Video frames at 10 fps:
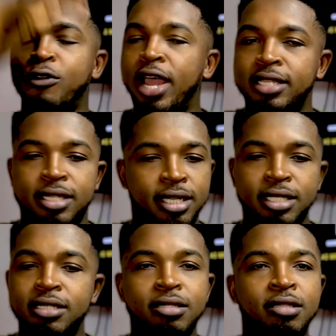
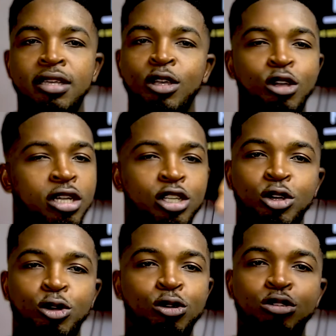writing, you
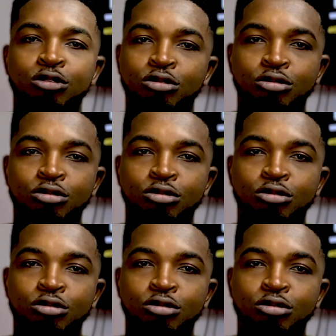know,